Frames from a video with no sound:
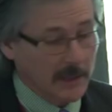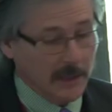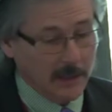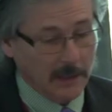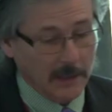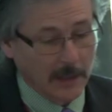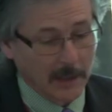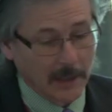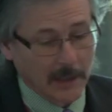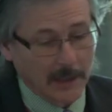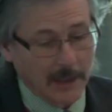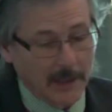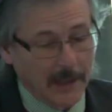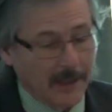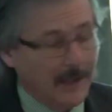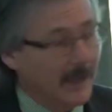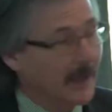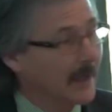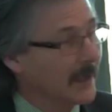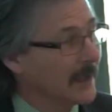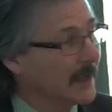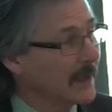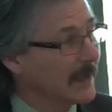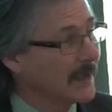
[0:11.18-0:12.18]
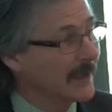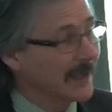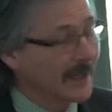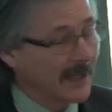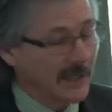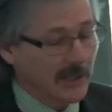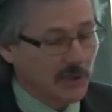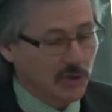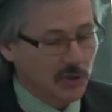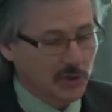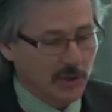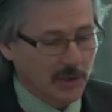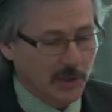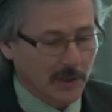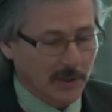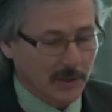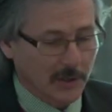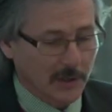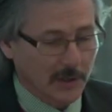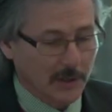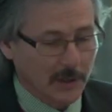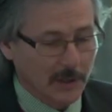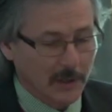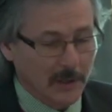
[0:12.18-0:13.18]
that inattention
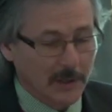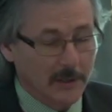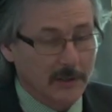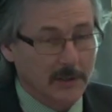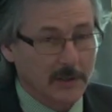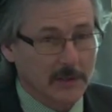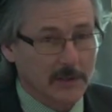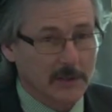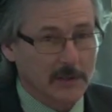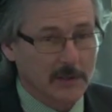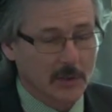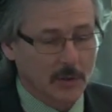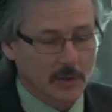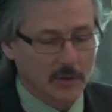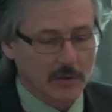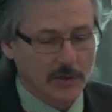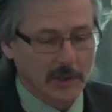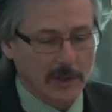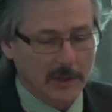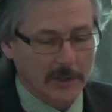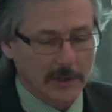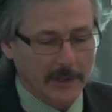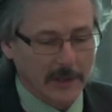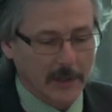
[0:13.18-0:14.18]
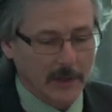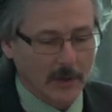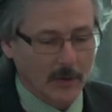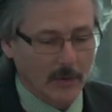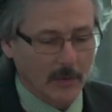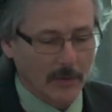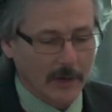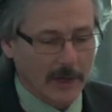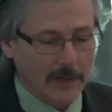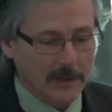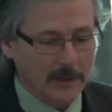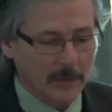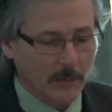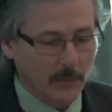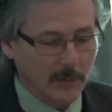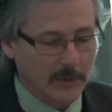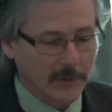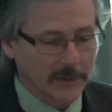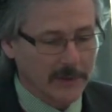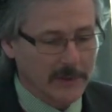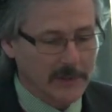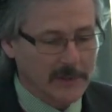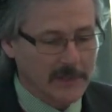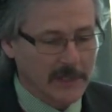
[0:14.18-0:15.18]
to surgically correctable
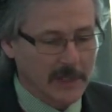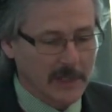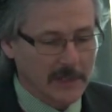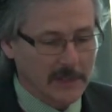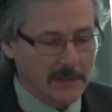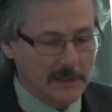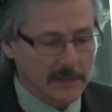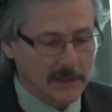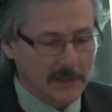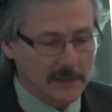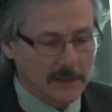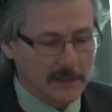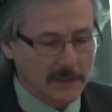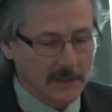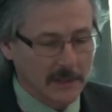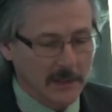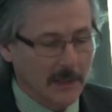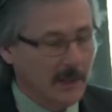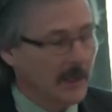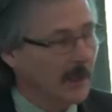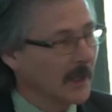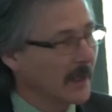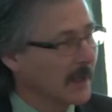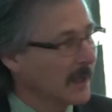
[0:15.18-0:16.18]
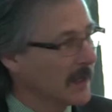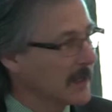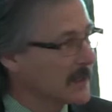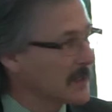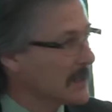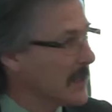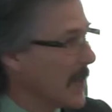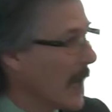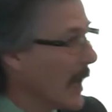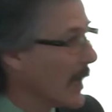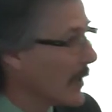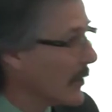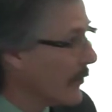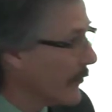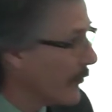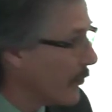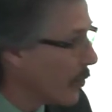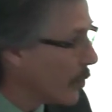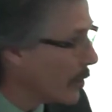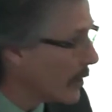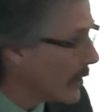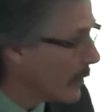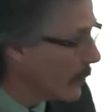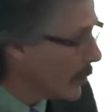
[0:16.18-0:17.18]
diseases is not
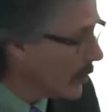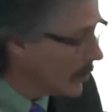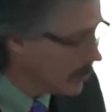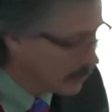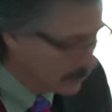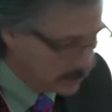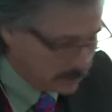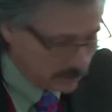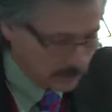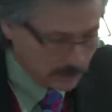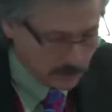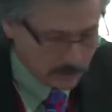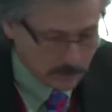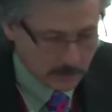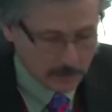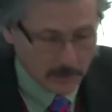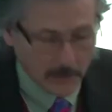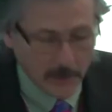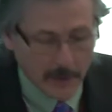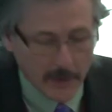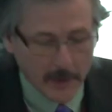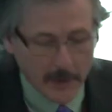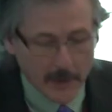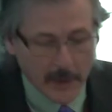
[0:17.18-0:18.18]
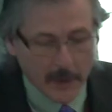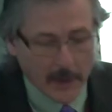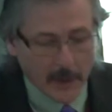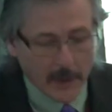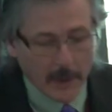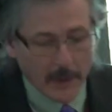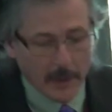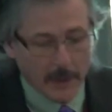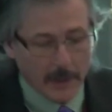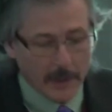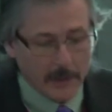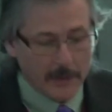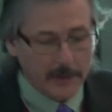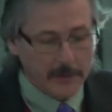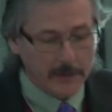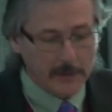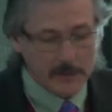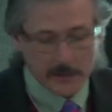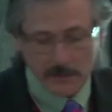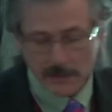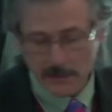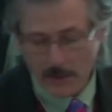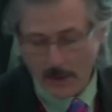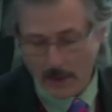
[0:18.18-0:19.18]
affordable. Uh,
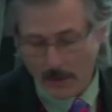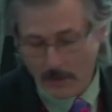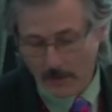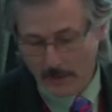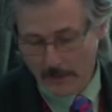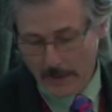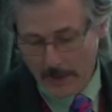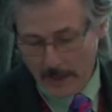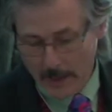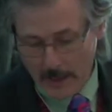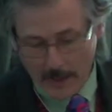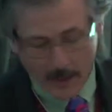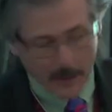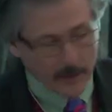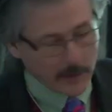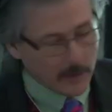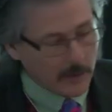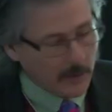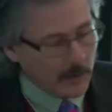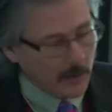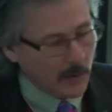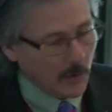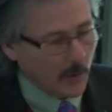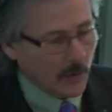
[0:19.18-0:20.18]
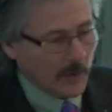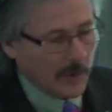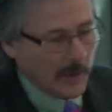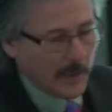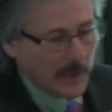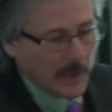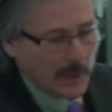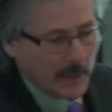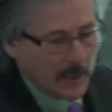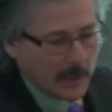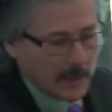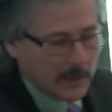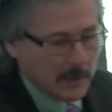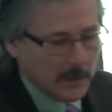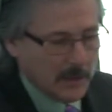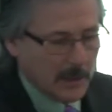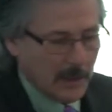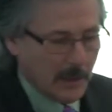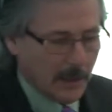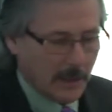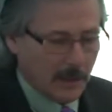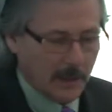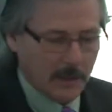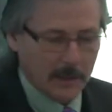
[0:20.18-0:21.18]
so I'm going to go ahead
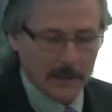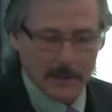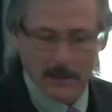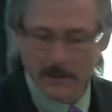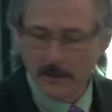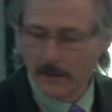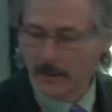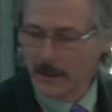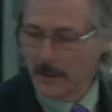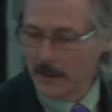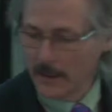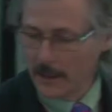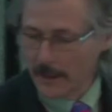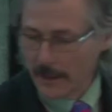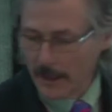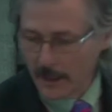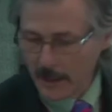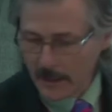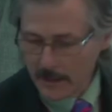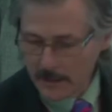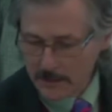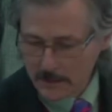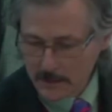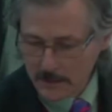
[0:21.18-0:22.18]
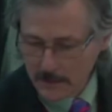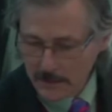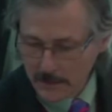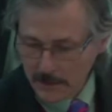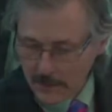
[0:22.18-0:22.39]
and, as